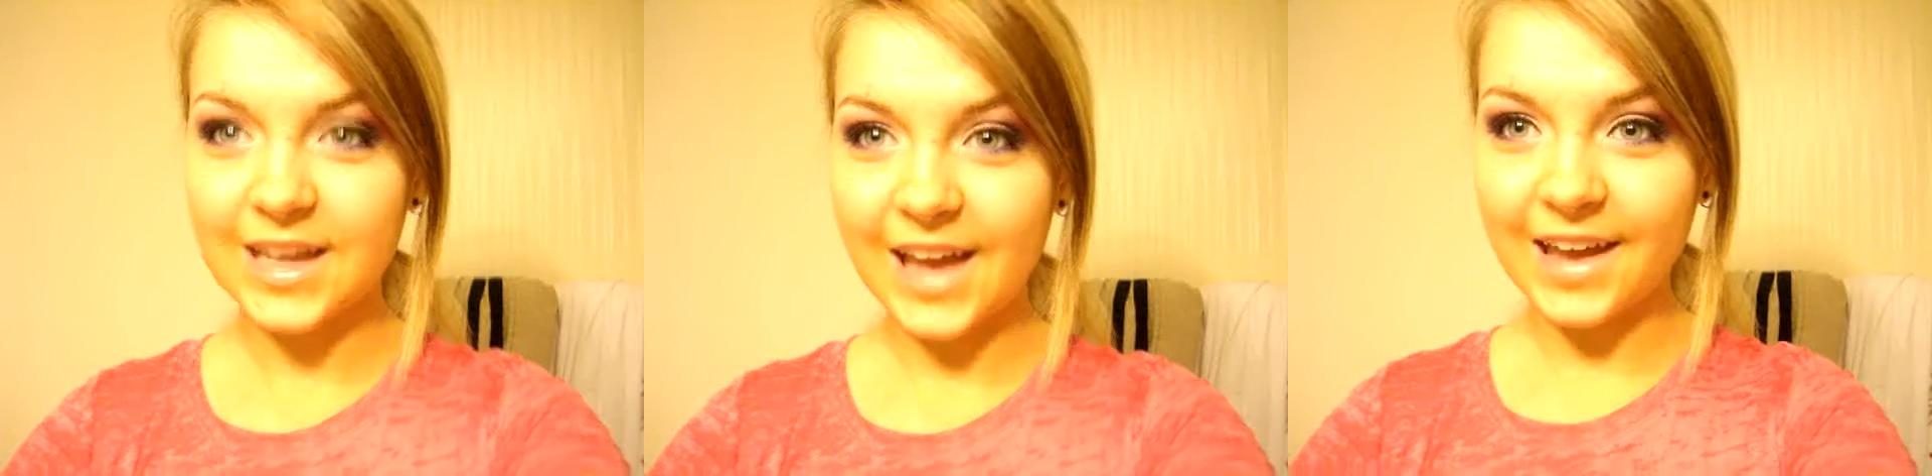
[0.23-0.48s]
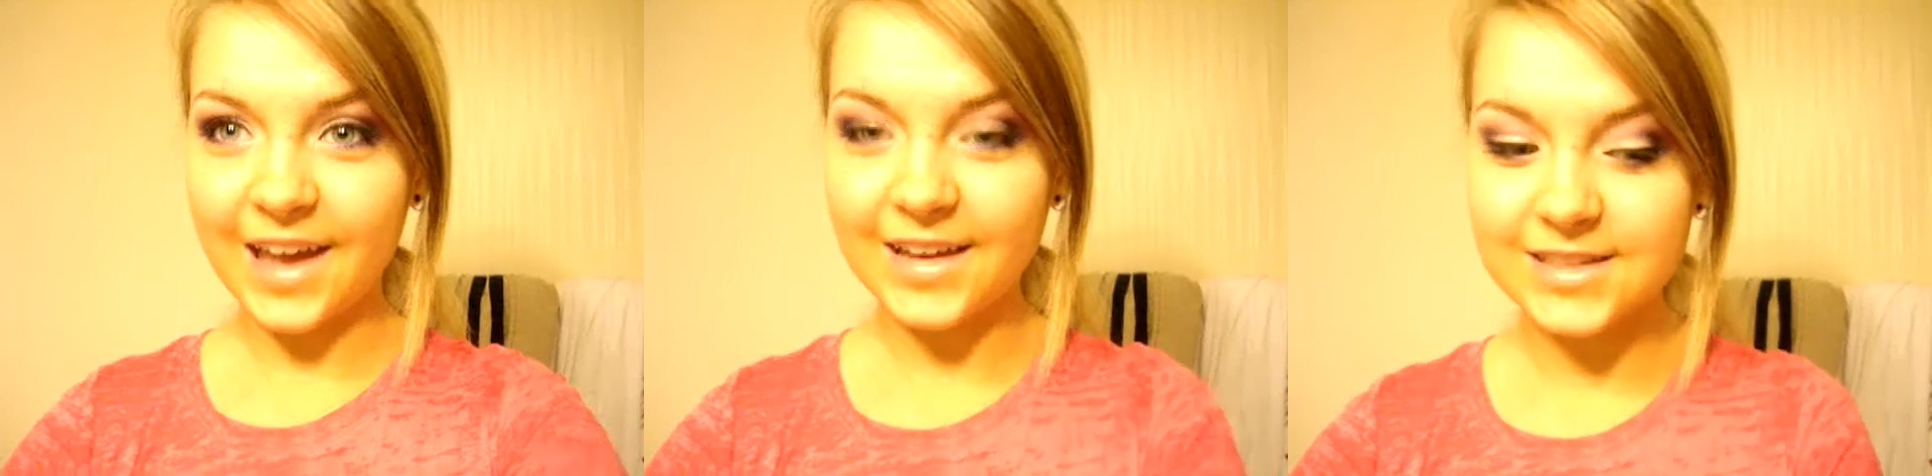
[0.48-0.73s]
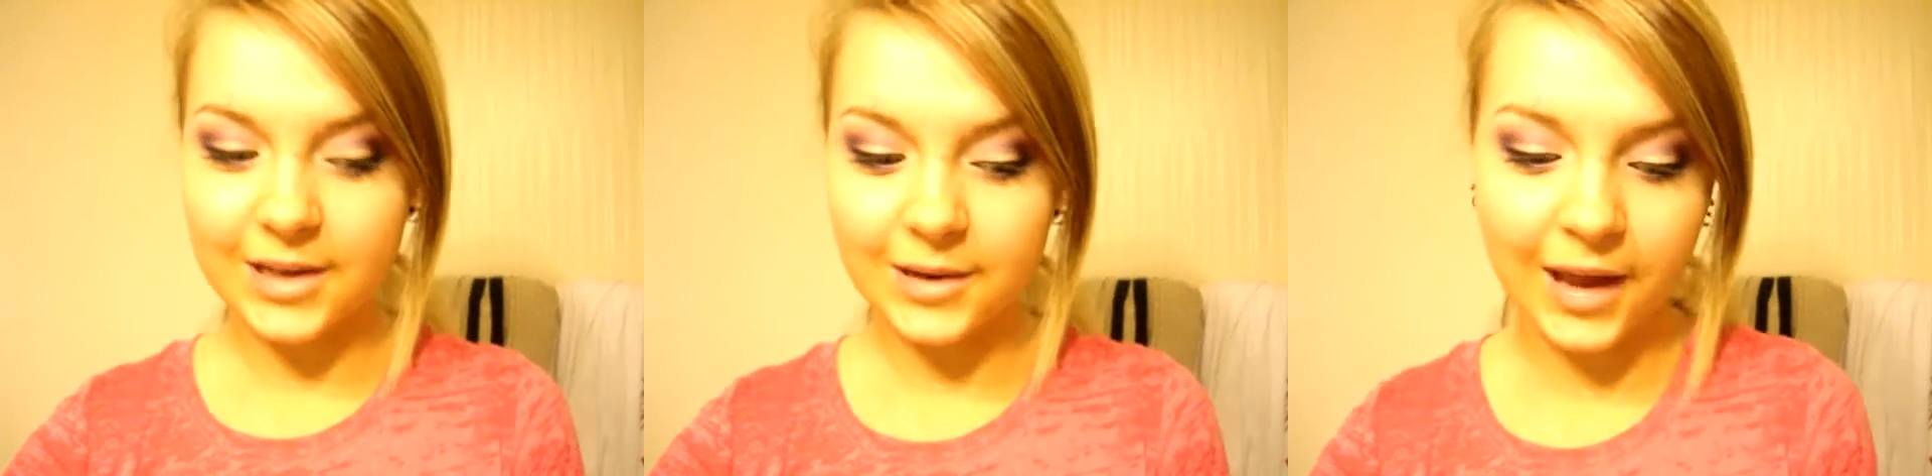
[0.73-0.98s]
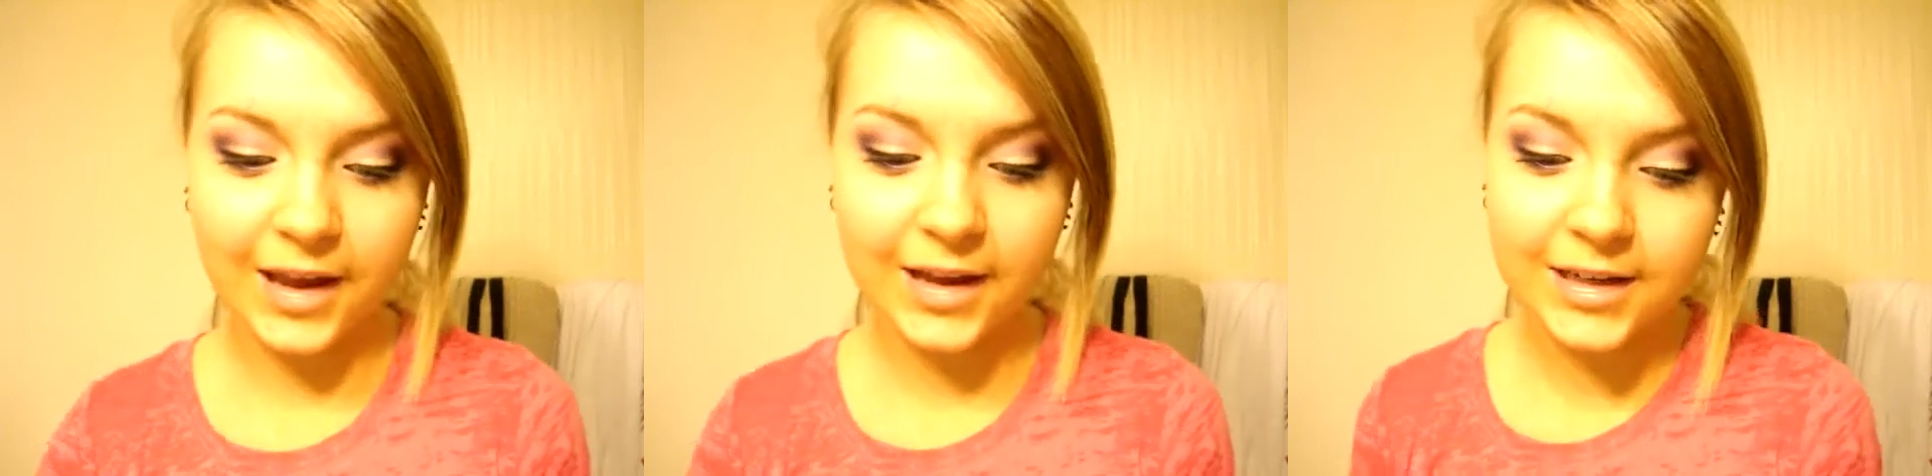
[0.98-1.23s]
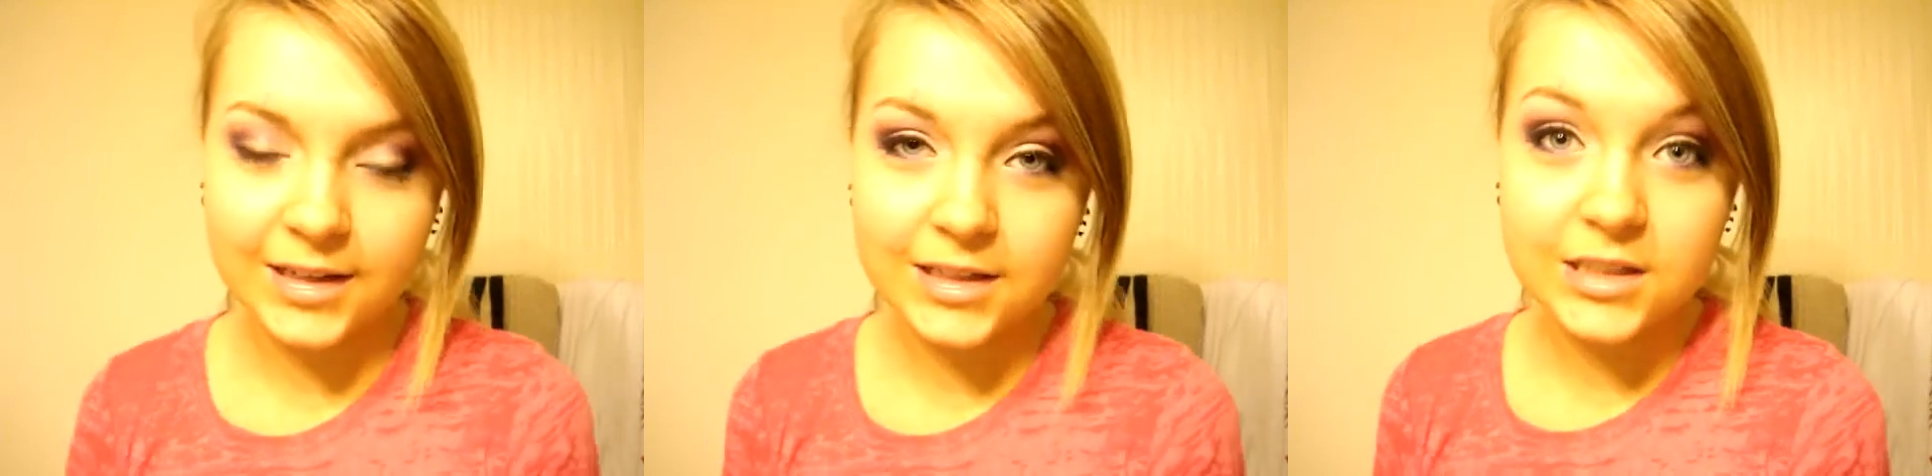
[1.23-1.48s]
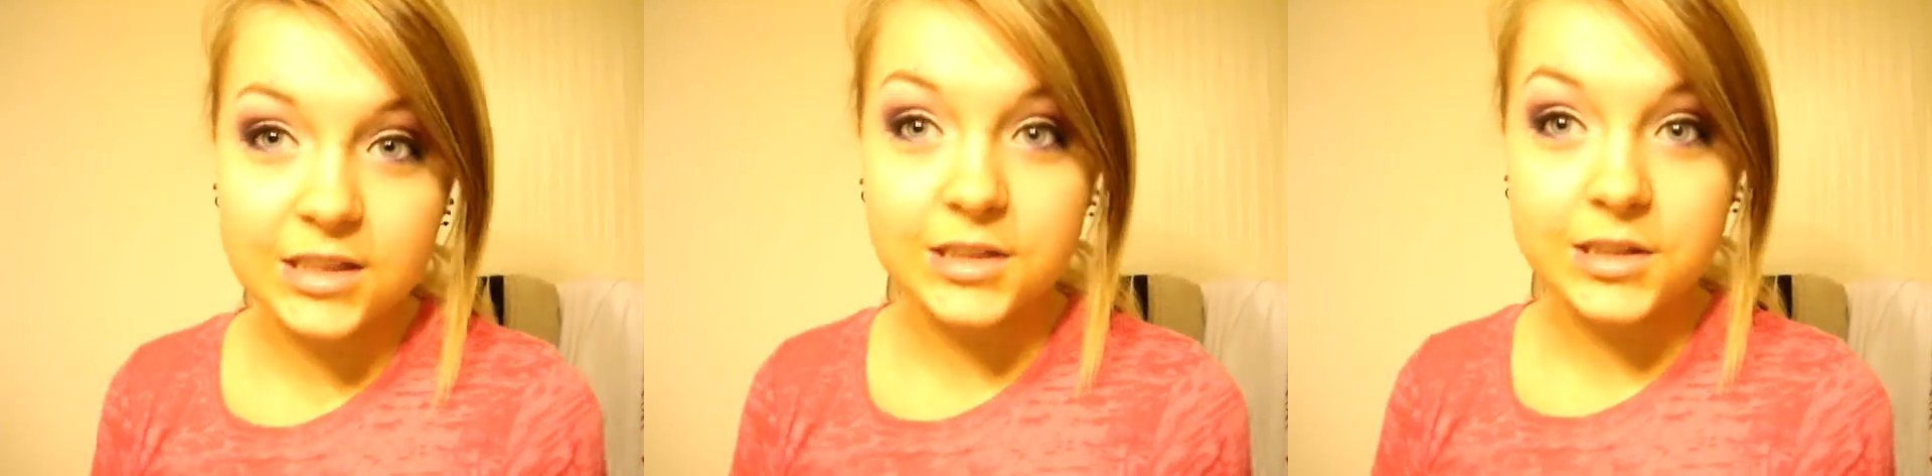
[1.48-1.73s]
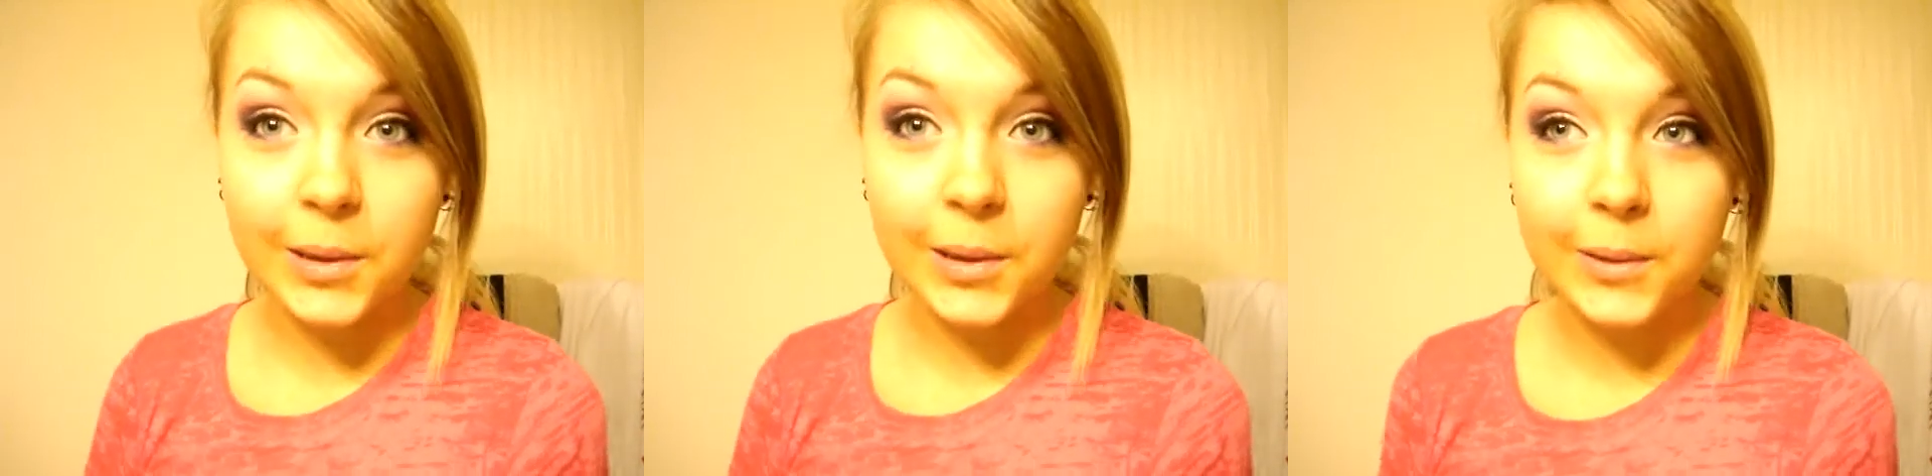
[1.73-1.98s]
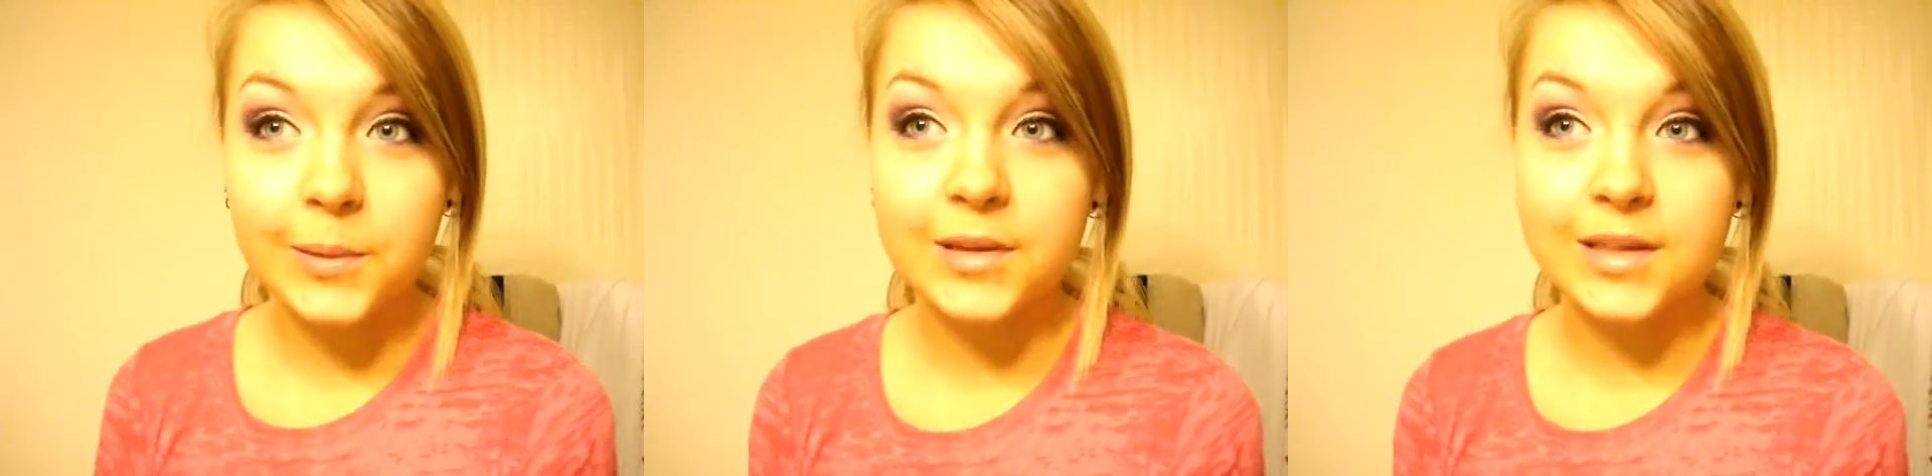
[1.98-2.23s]
Hi guys. Okay,
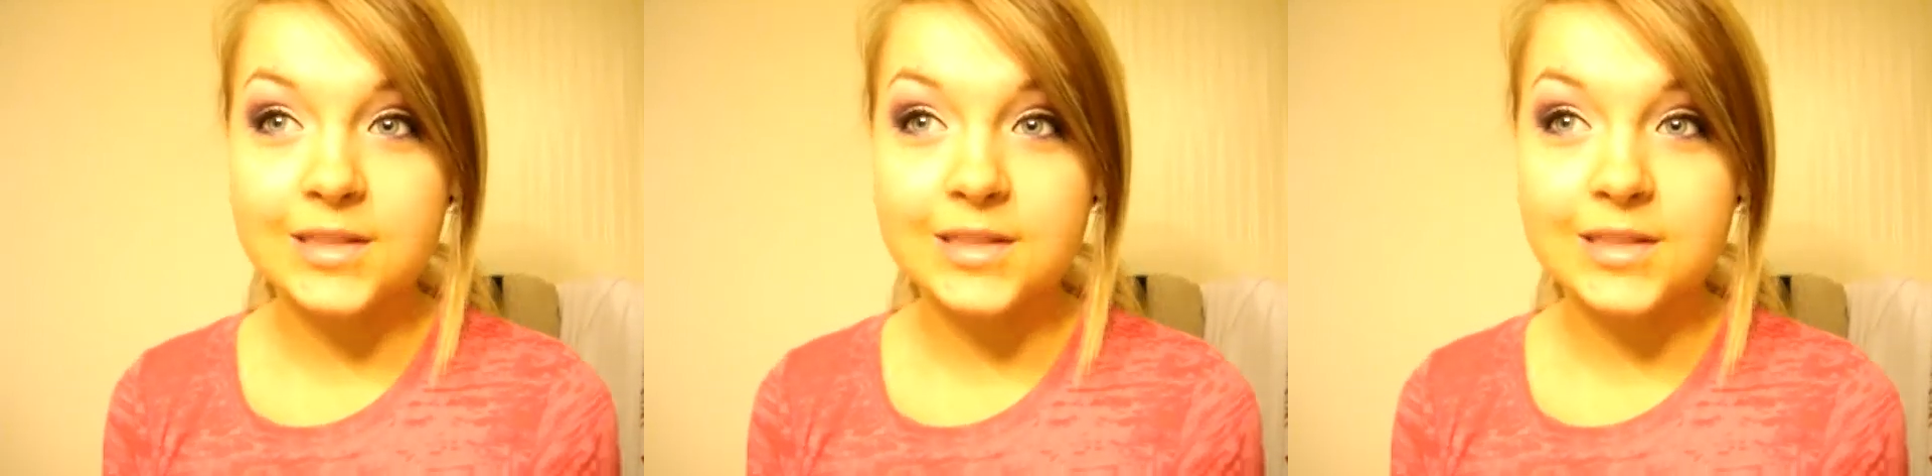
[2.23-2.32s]
so